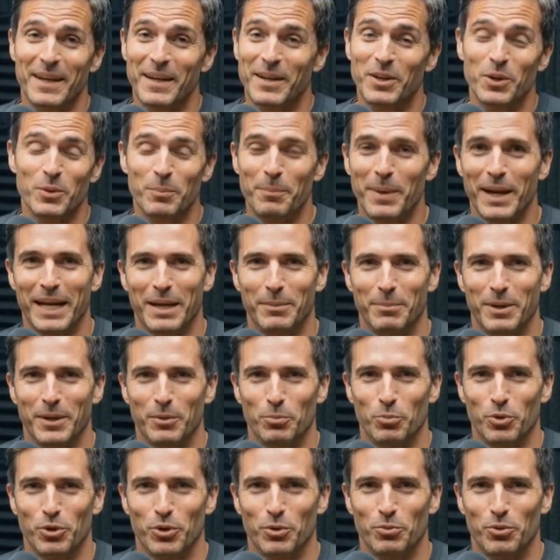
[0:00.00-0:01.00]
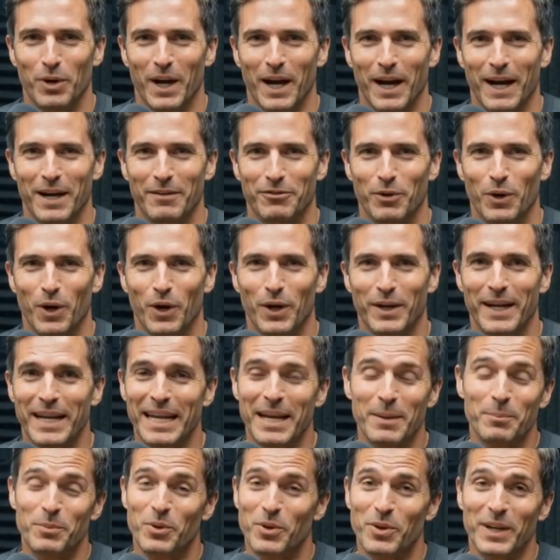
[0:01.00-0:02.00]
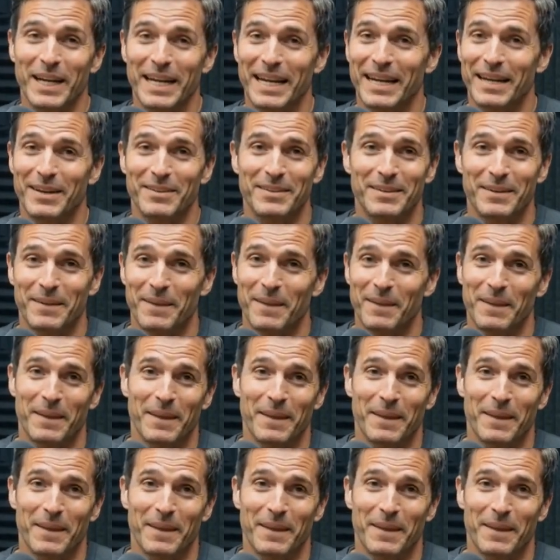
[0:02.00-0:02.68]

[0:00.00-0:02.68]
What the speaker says: your payment will arrive on April 8th.